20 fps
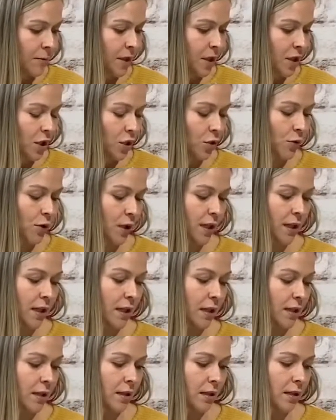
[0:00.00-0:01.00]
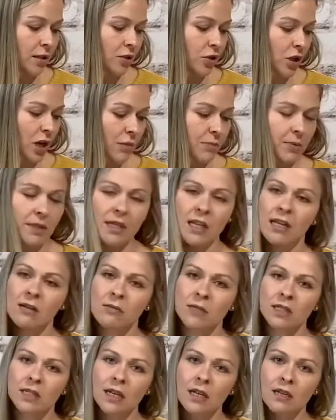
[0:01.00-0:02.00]
You can shop on
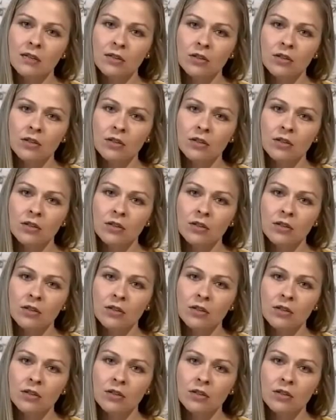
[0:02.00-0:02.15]
Amazon,